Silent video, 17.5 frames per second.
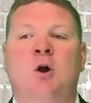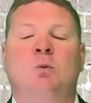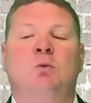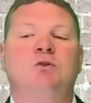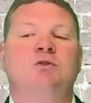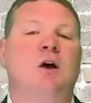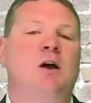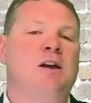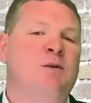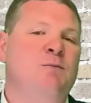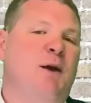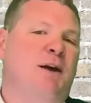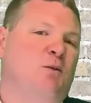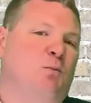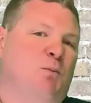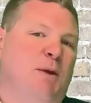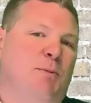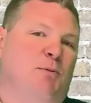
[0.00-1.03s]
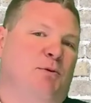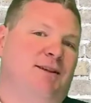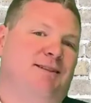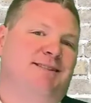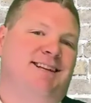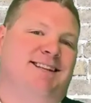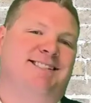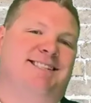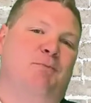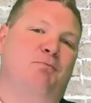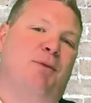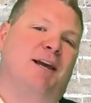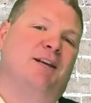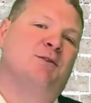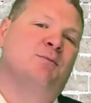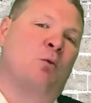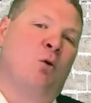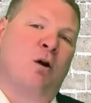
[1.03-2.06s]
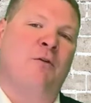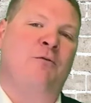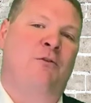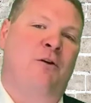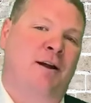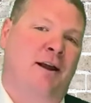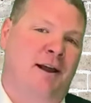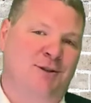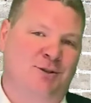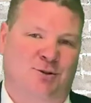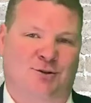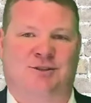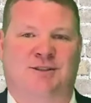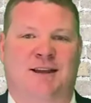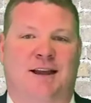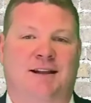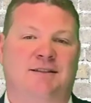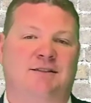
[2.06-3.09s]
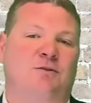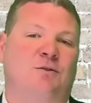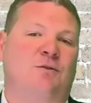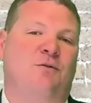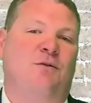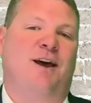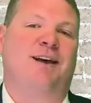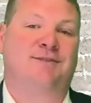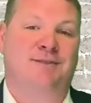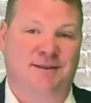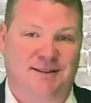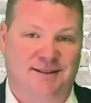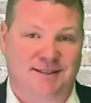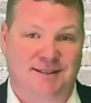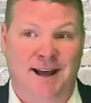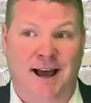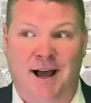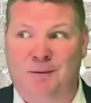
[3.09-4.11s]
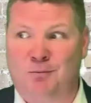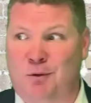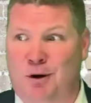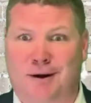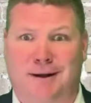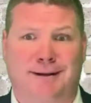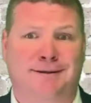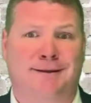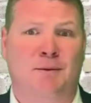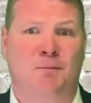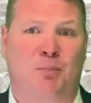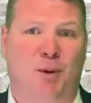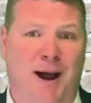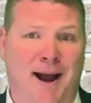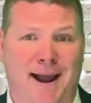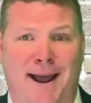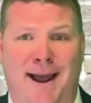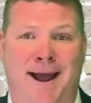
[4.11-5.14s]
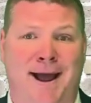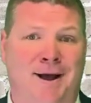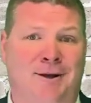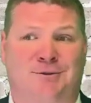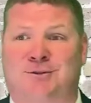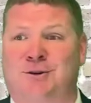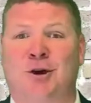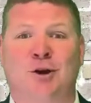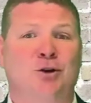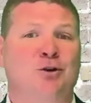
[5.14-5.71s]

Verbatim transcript: We're talking about the people that says it makes more financial sense to invest in the stock market than buy a house.